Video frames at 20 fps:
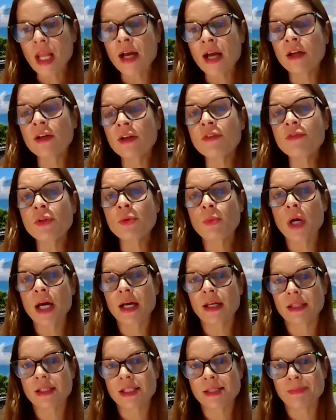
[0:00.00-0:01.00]
a lot of the
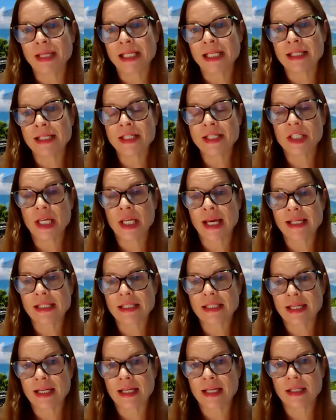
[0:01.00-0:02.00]
work that's been
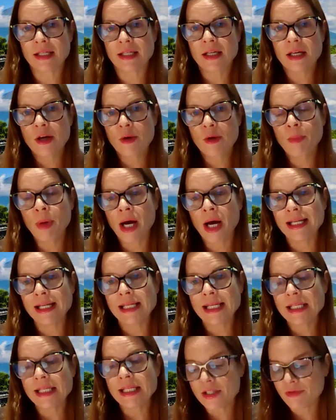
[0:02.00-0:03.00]
initiated by
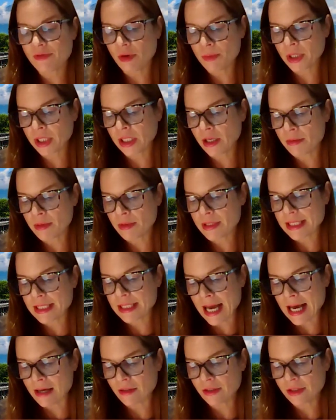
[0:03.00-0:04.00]
leaders from the Global
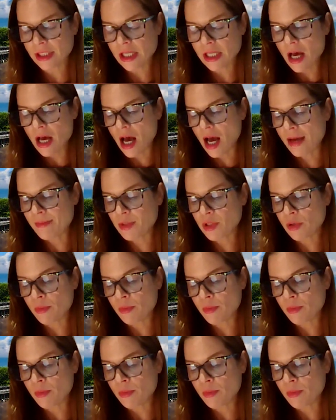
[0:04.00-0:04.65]
South. I'm